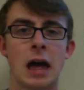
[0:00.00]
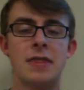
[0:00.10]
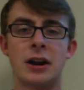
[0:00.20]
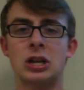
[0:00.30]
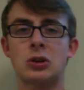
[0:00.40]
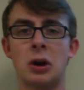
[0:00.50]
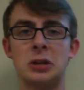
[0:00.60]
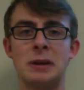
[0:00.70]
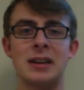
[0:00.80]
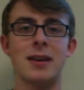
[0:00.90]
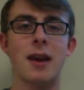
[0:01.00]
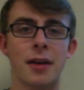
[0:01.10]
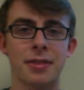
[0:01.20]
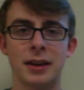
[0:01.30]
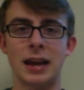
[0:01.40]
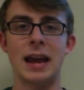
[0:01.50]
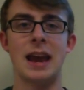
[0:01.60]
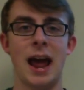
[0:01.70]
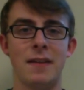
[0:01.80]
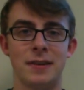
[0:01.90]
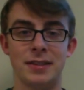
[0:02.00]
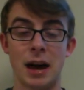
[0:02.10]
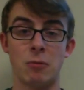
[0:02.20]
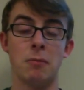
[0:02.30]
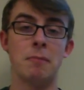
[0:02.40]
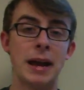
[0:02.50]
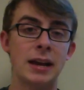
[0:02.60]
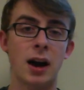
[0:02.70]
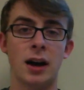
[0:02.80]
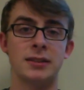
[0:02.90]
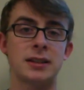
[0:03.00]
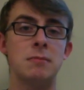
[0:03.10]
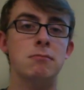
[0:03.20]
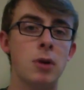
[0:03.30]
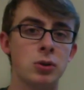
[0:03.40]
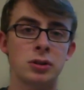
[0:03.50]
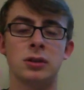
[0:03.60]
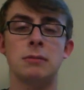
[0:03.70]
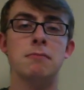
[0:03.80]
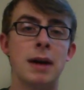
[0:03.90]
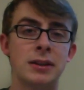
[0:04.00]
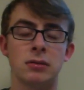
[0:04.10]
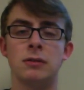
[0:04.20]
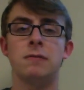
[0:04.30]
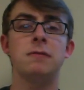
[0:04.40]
There is going to be nothing in heaven that will make us emotionally, mentally,